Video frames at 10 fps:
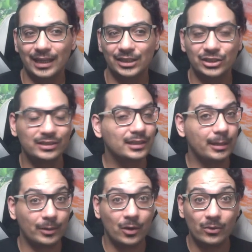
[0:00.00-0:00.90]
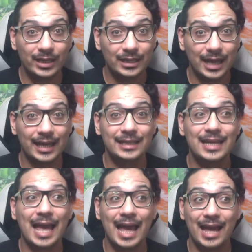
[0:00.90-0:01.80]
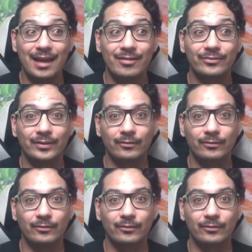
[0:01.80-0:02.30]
just keep going and have